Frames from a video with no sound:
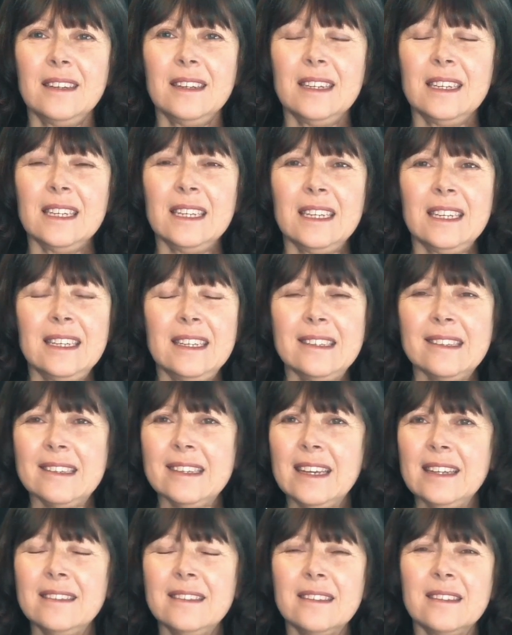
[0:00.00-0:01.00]
he
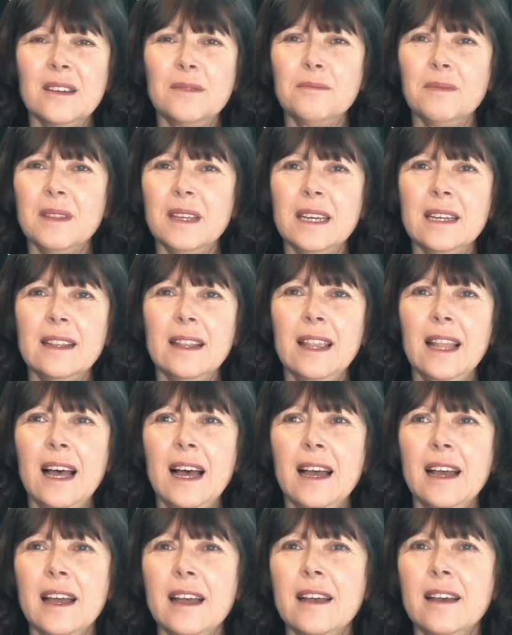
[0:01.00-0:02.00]
said something
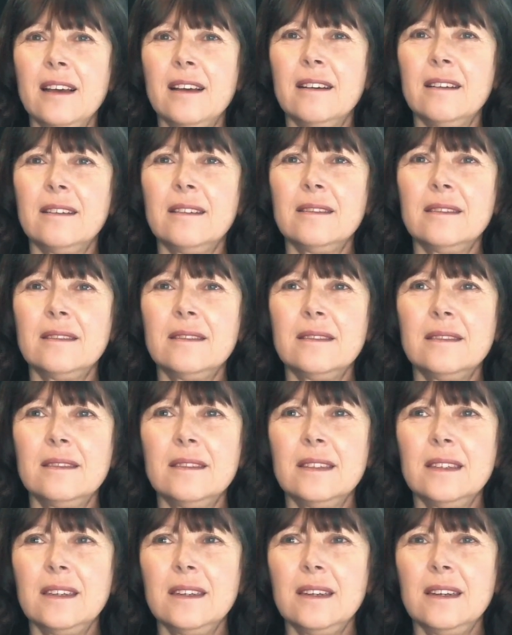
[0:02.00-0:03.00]
like,
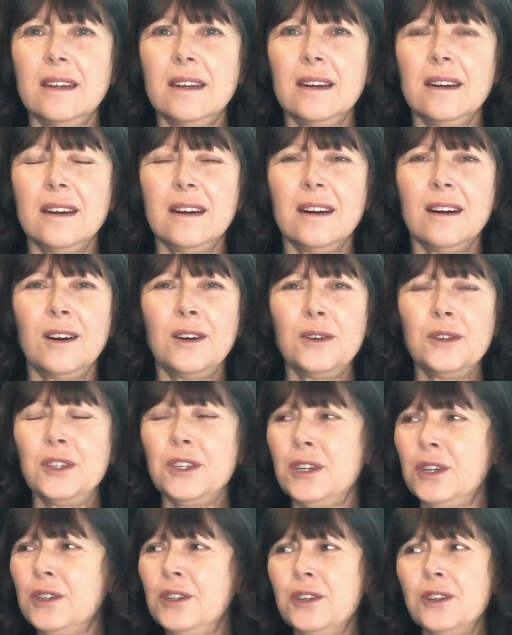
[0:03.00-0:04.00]
"Oh,
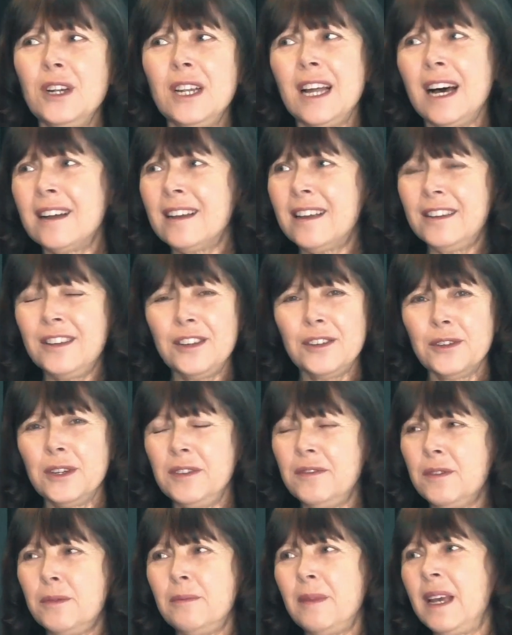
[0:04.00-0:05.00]
you're lucky you're
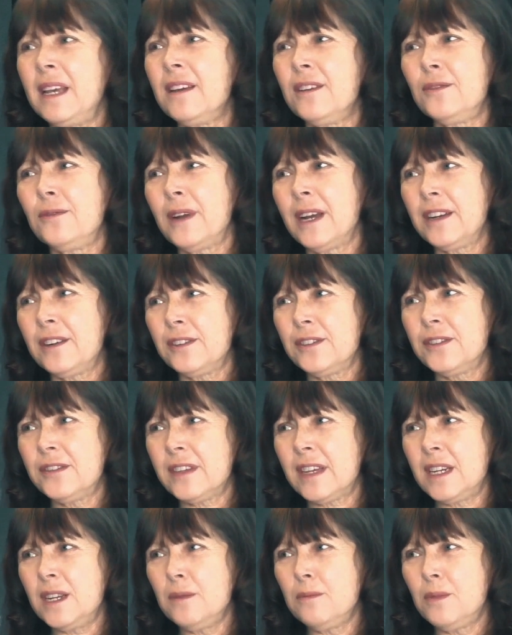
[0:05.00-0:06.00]
even making records
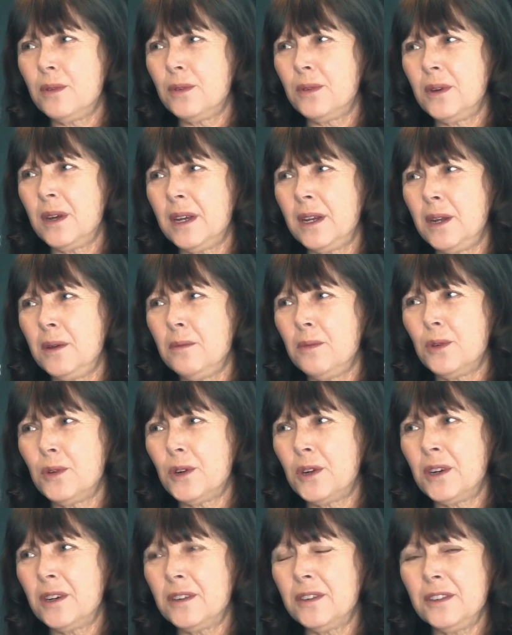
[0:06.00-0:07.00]

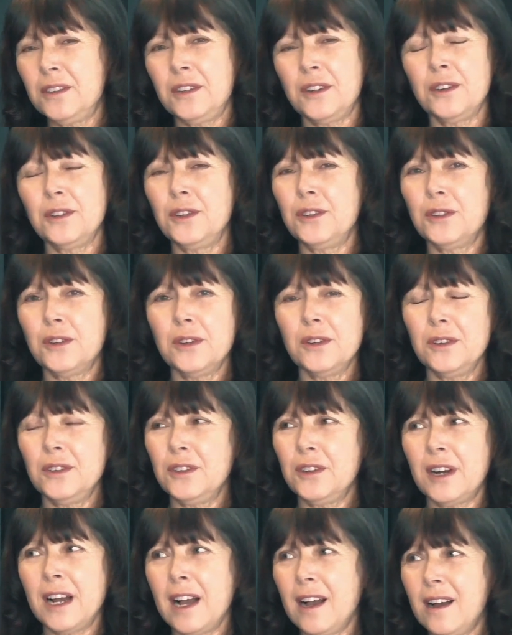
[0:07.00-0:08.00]
anymore.
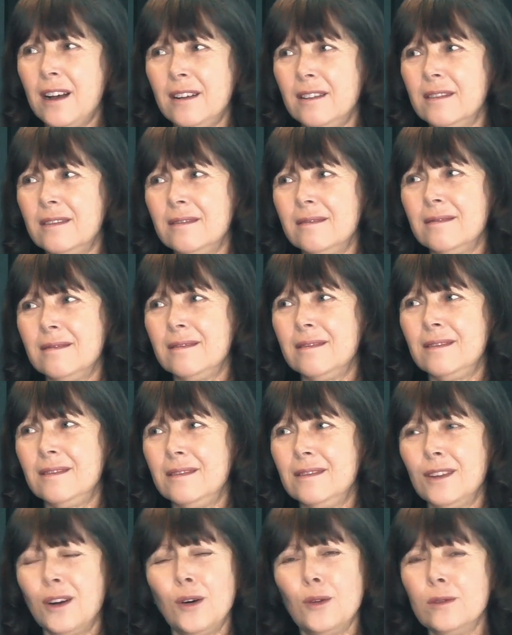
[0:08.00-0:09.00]
You're at
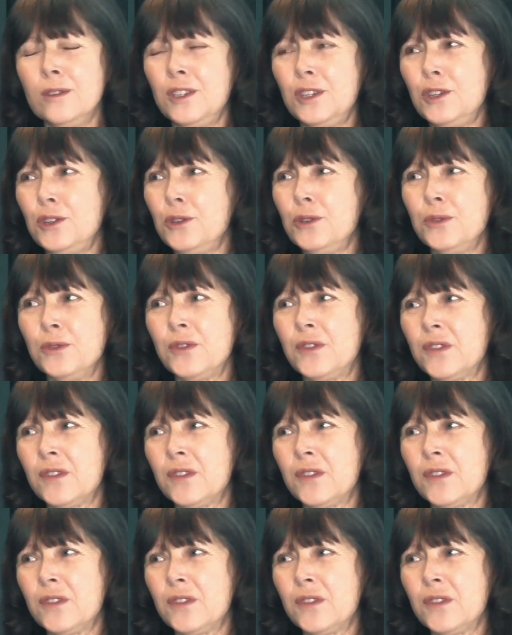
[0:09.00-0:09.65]
old news."